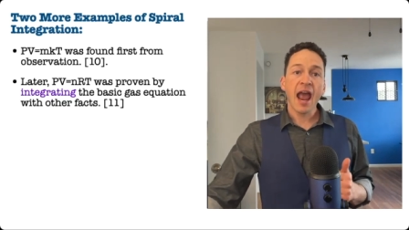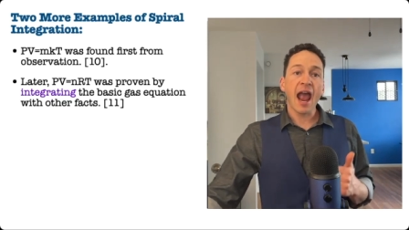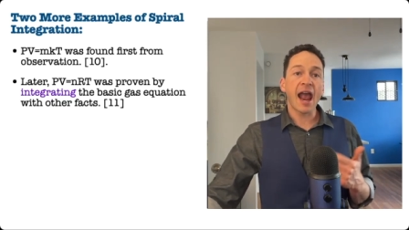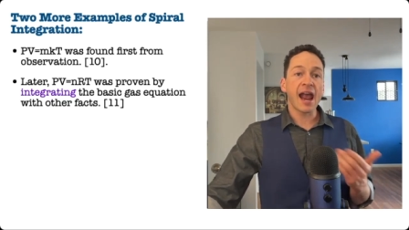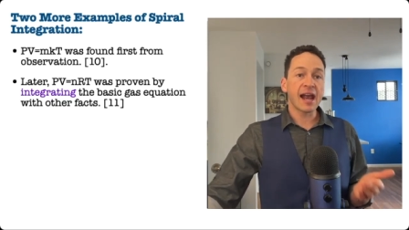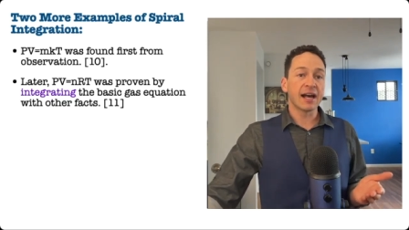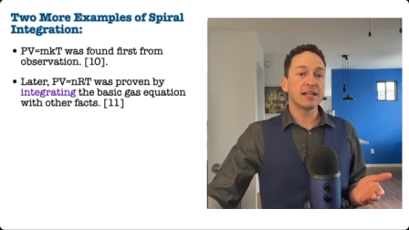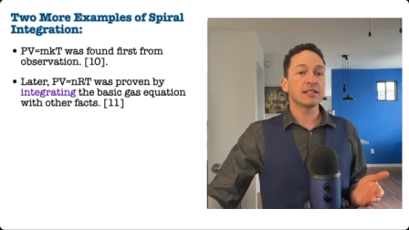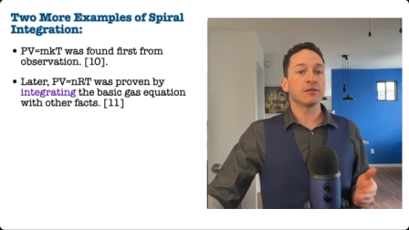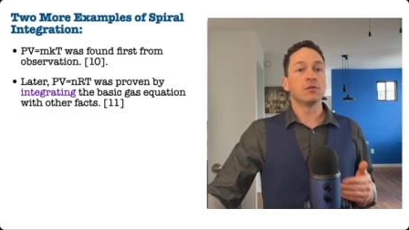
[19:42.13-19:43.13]

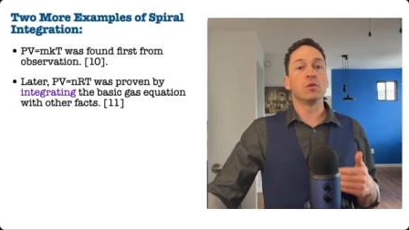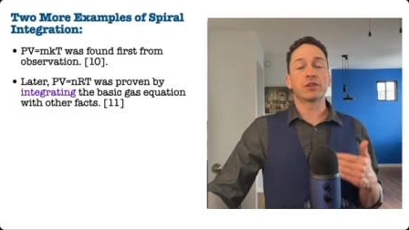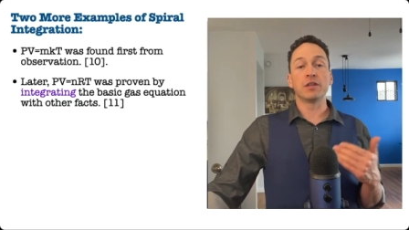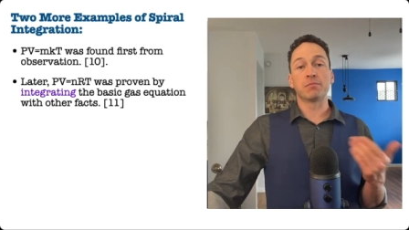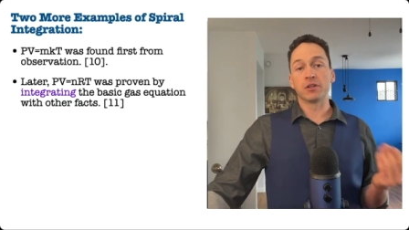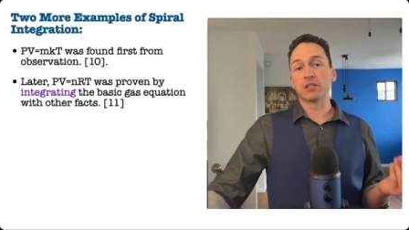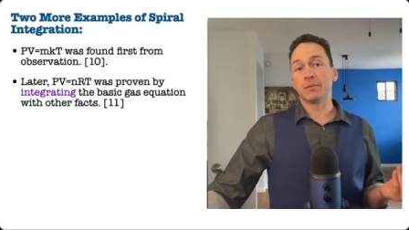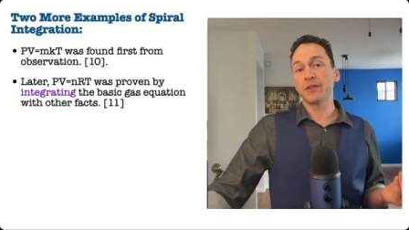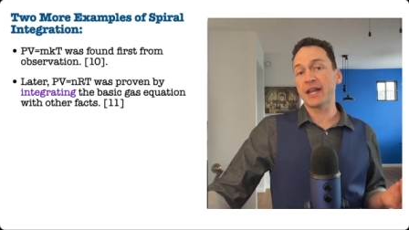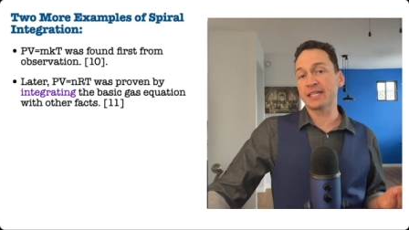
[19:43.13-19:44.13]
and with the
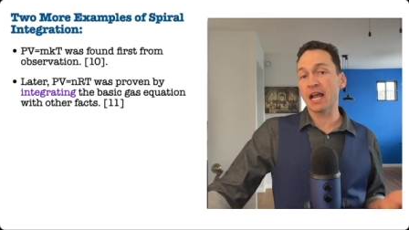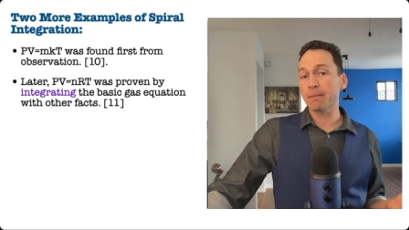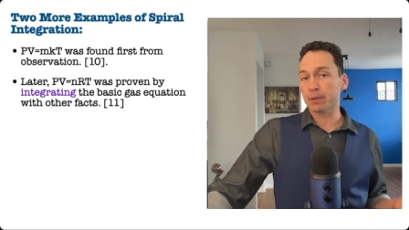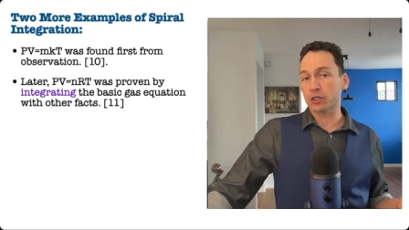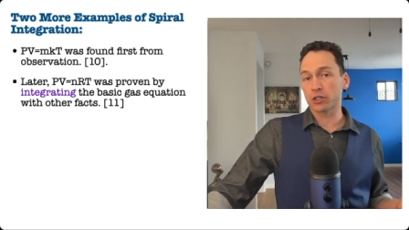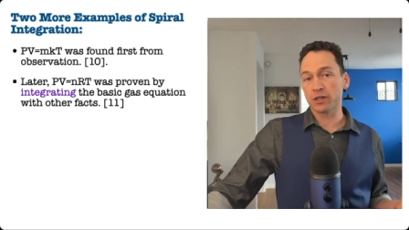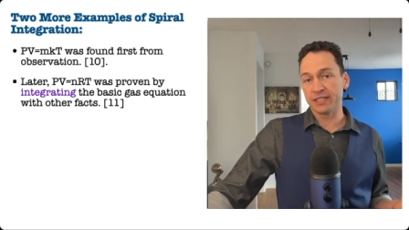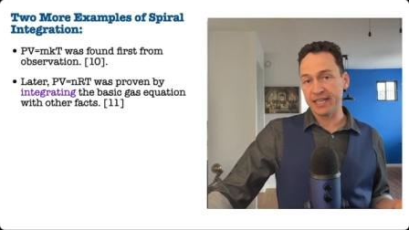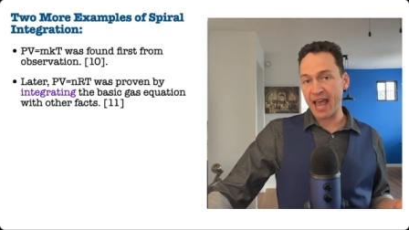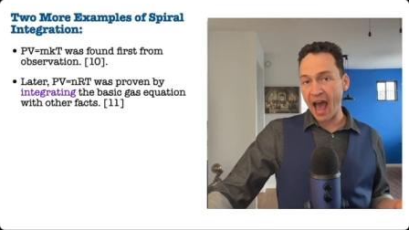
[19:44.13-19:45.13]
principle that temperature is
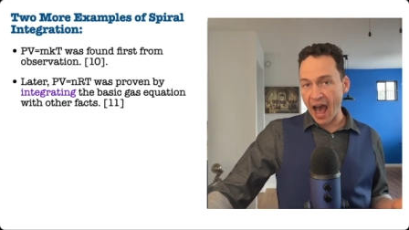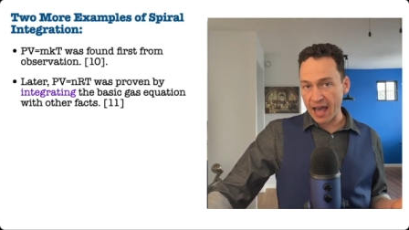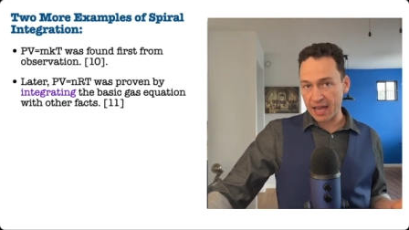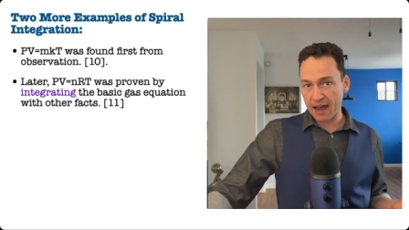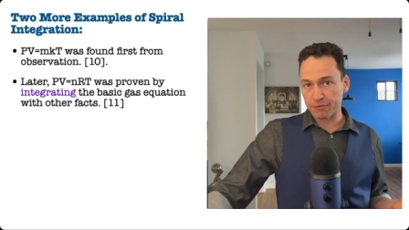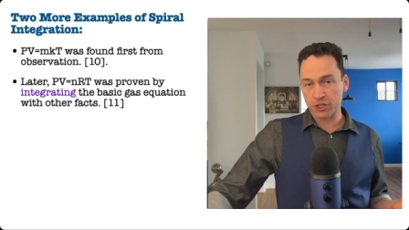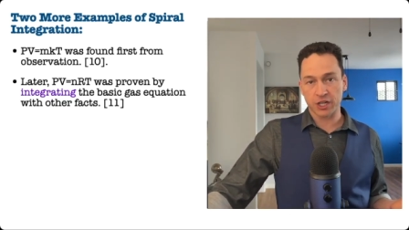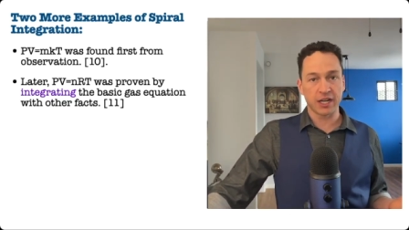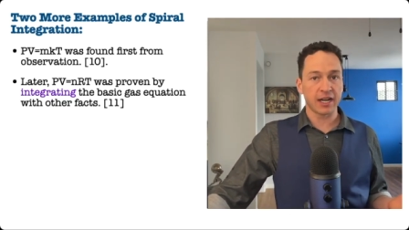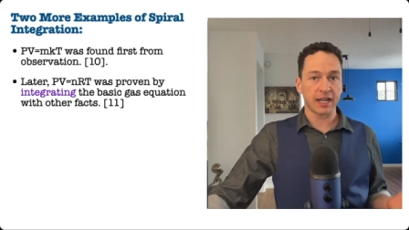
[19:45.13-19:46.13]
the average
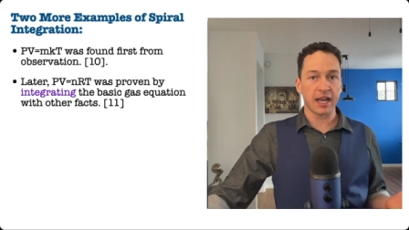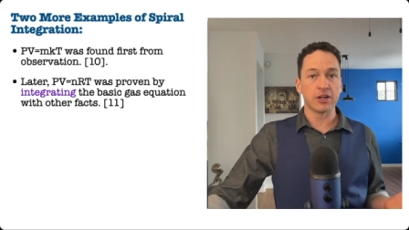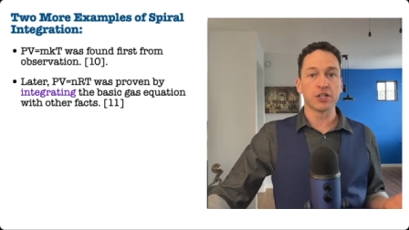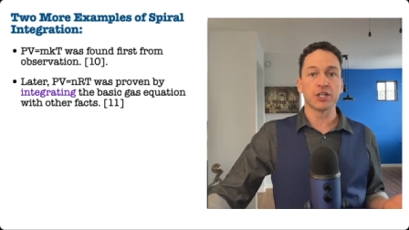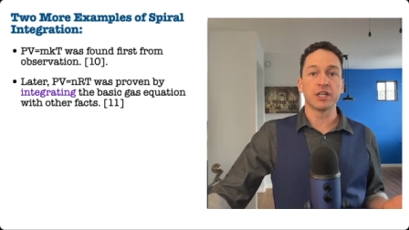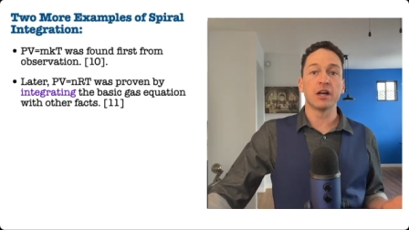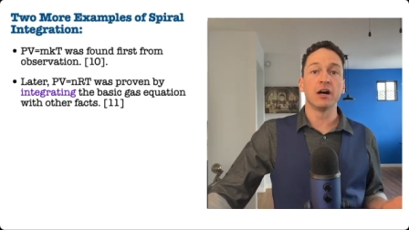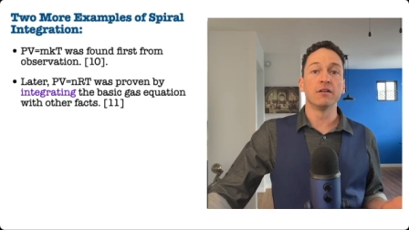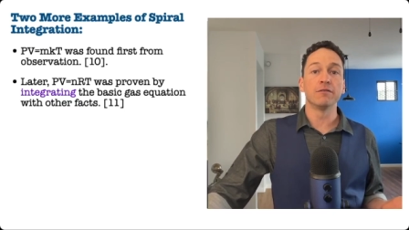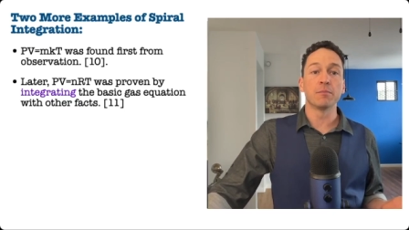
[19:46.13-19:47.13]
kinetic energy
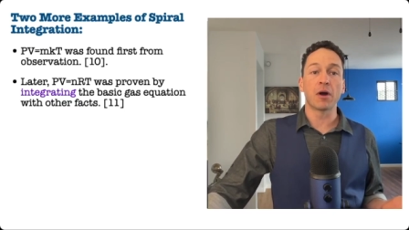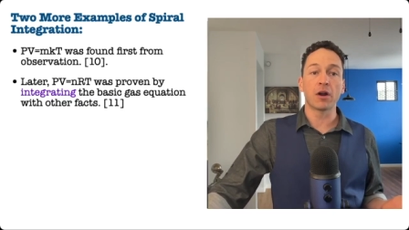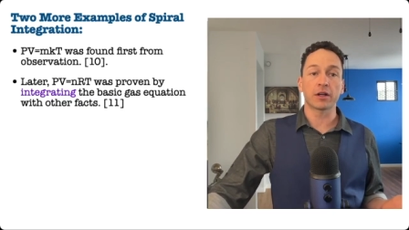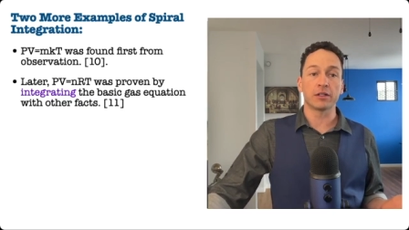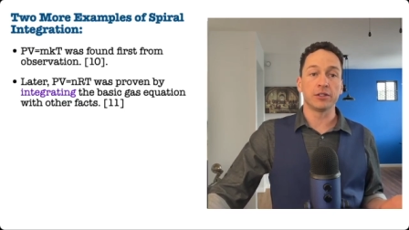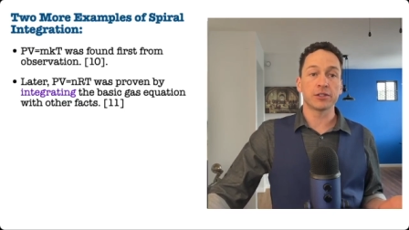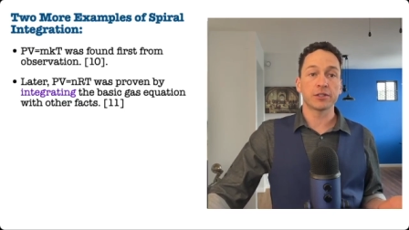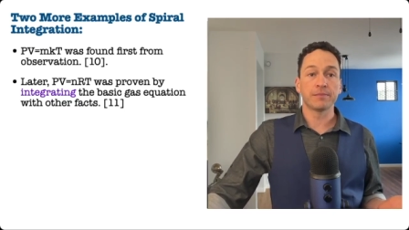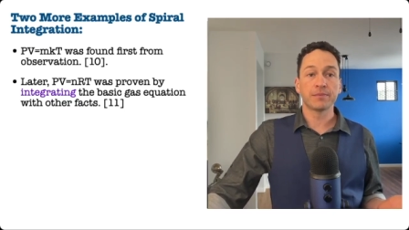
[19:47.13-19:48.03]
of the particles.